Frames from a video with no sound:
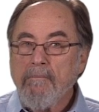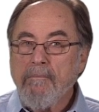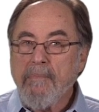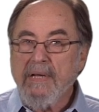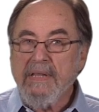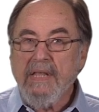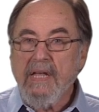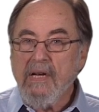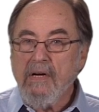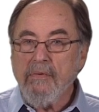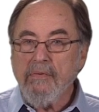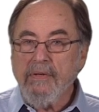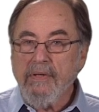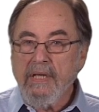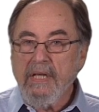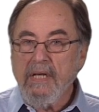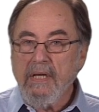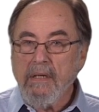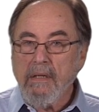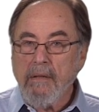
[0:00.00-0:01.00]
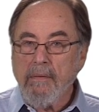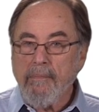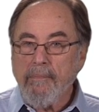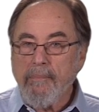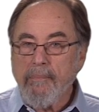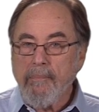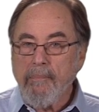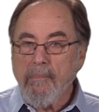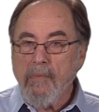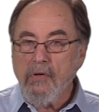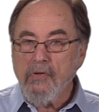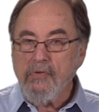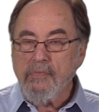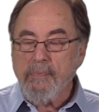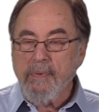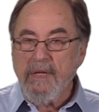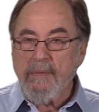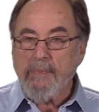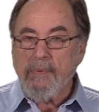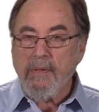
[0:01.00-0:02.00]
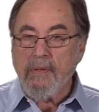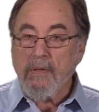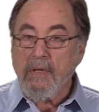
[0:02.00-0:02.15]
But they don't kill most people.